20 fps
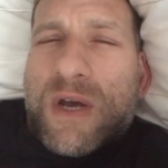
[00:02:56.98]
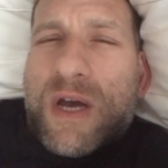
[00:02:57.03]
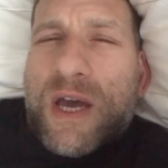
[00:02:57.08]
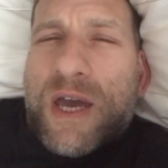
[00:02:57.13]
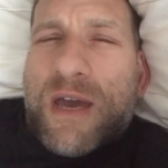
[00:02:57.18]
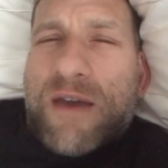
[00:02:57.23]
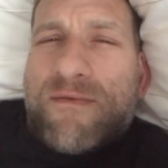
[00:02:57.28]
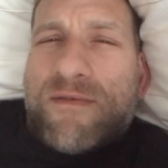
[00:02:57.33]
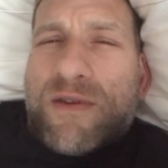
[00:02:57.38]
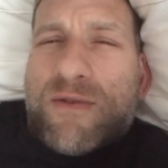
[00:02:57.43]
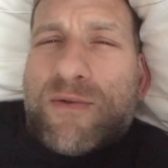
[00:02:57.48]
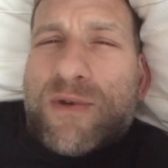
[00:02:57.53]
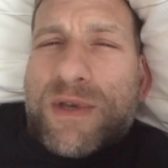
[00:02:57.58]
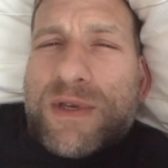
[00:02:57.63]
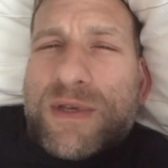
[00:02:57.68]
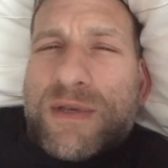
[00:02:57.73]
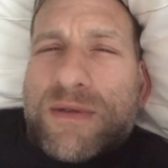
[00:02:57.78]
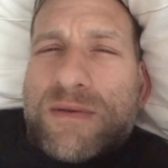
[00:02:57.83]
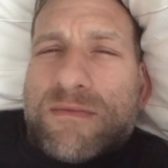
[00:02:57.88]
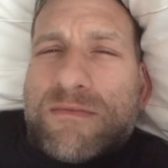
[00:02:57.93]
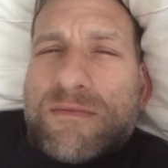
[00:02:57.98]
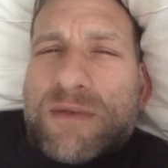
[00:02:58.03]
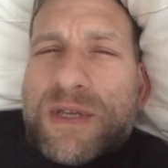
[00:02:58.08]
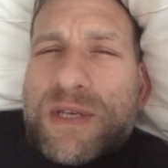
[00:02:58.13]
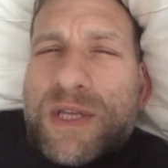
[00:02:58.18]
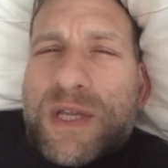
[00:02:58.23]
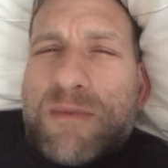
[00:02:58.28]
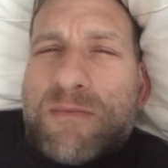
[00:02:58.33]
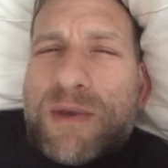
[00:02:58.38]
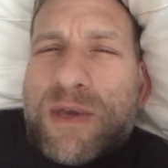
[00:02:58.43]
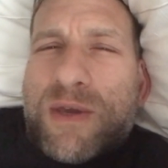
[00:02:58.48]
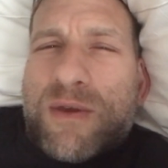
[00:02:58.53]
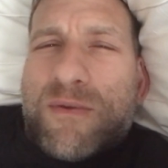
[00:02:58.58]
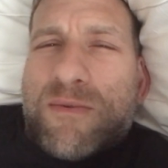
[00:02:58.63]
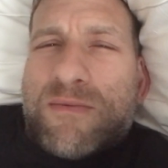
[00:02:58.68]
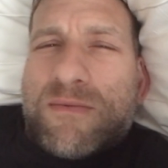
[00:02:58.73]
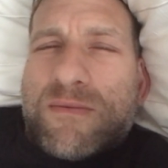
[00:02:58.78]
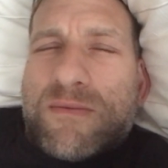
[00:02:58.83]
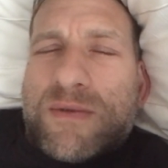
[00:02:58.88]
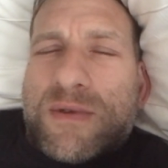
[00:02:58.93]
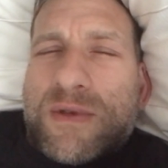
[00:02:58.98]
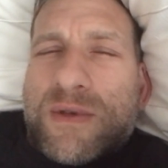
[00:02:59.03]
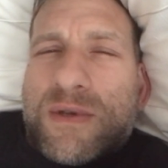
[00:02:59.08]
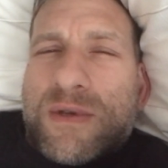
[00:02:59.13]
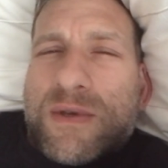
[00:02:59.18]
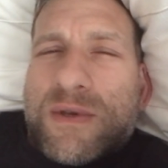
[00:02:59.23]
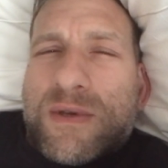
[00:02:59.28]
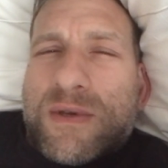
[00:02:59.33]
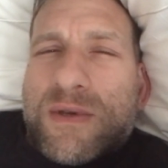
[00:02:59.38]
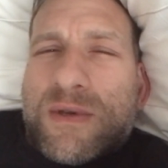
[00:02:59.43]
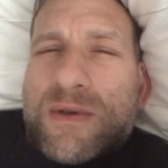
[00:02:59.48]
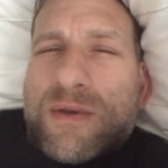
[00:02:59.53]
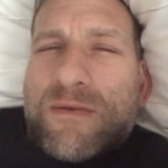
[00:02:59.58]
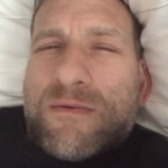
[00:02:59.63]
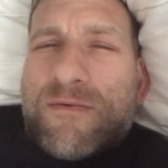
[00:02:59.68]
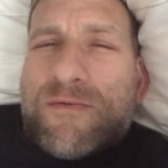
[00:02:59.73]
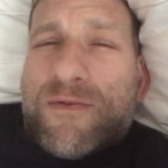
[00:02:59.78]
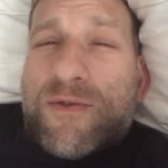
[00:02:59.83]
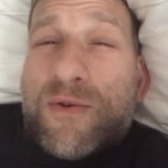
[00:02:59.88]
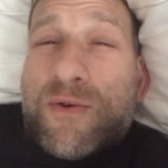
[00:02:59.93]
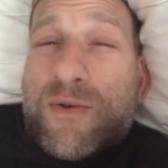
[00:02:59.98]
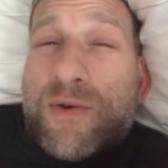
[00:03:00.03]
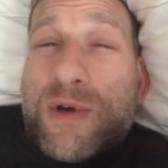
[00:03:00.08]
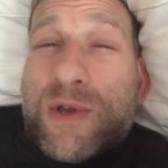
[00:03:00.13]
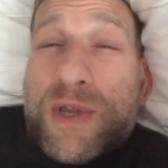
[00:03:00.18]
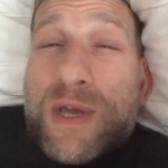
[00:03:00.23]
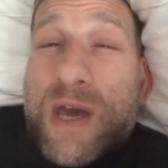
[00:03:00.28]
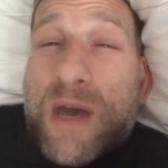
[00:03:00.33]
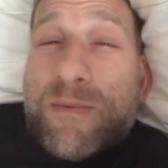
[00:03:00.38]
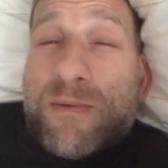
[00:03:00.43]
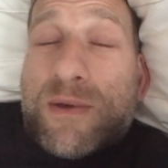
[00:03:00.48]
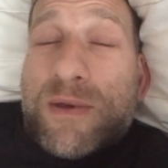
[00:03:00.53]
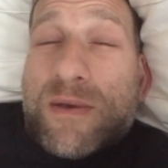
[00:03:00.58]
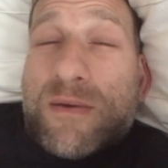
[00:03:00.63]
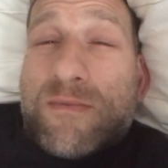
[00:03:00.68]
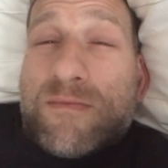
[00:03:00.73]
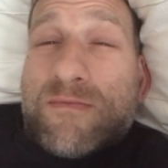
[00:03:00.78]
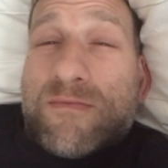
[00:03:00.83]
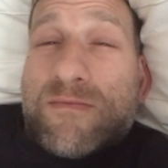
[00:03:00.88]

a heavy reason. It's going to make you feel unhappy